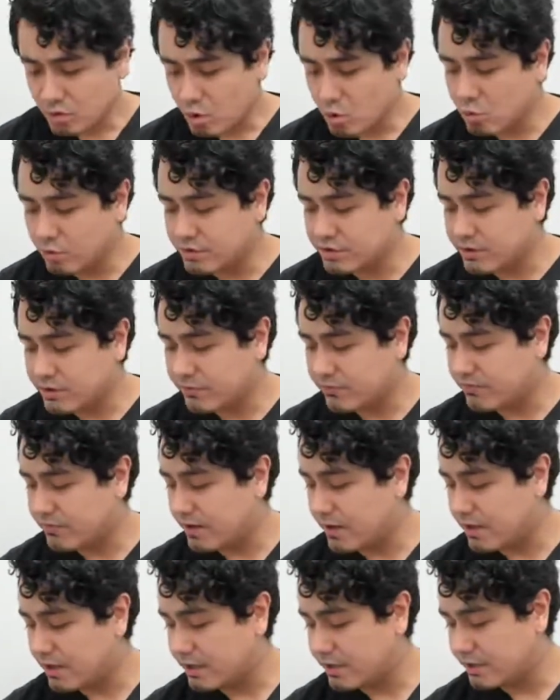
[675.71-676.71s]
would
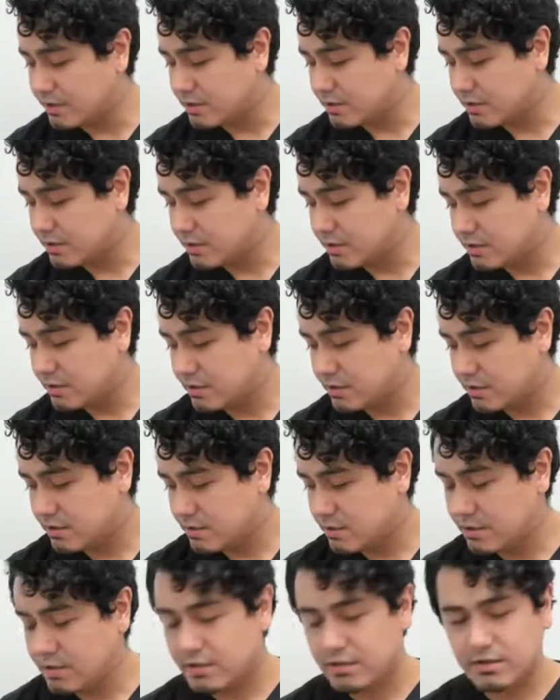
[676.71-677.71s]
define
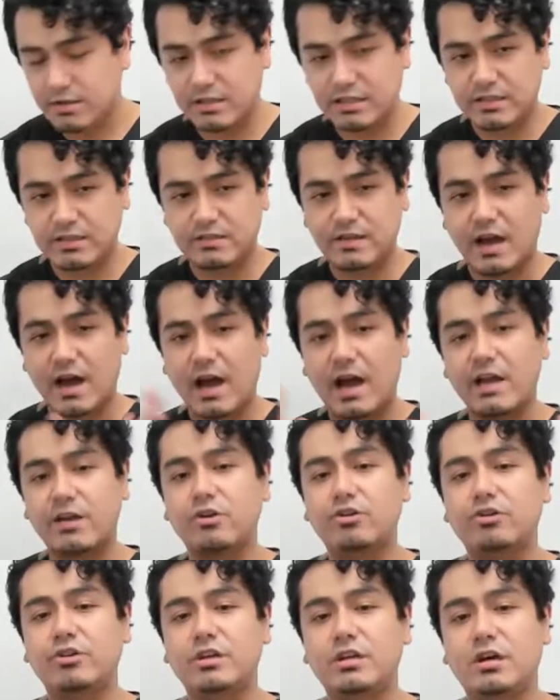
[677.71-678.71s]
the
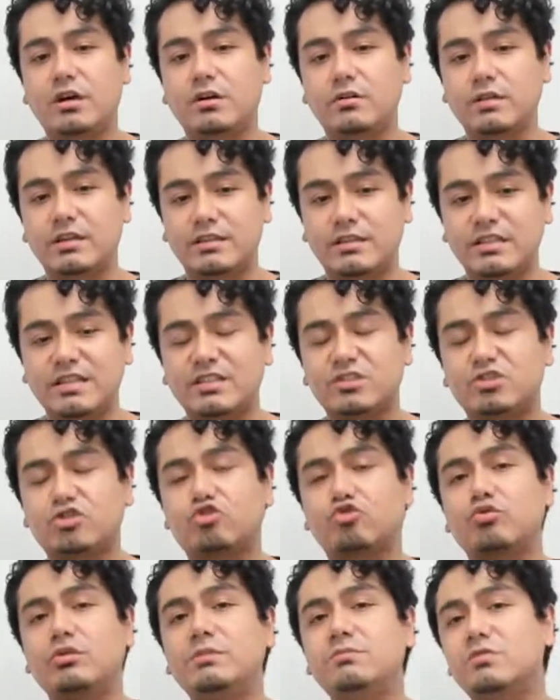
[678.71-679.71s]
entirety of, like, the
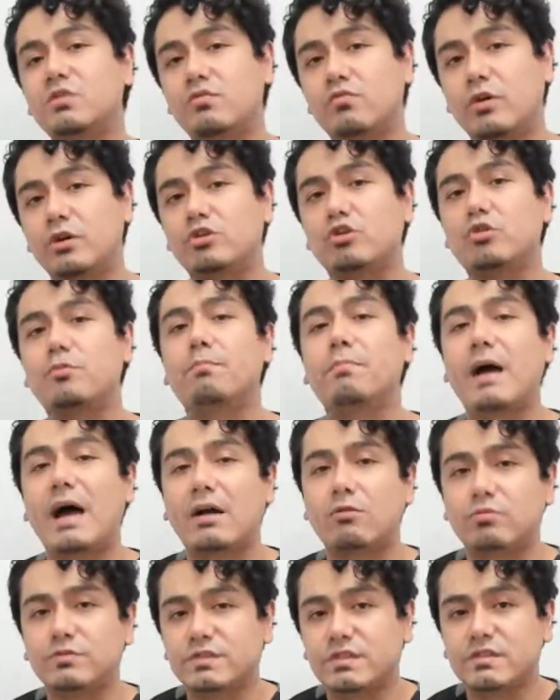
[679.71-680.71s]
extremes of what your
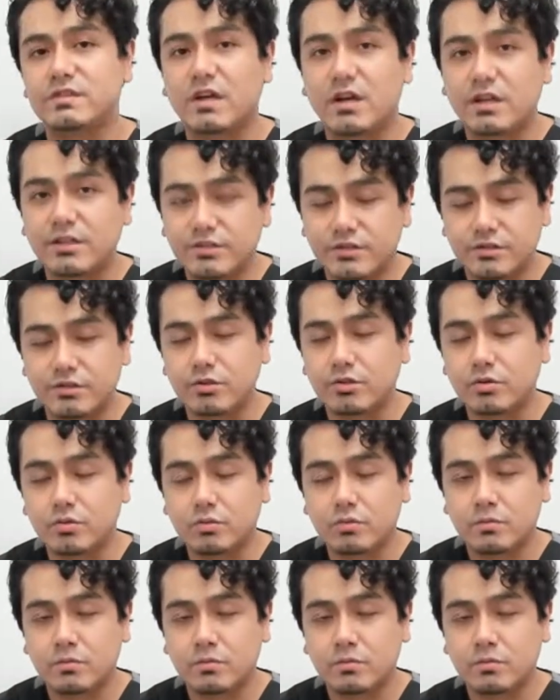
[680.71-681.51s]
back was designed to do.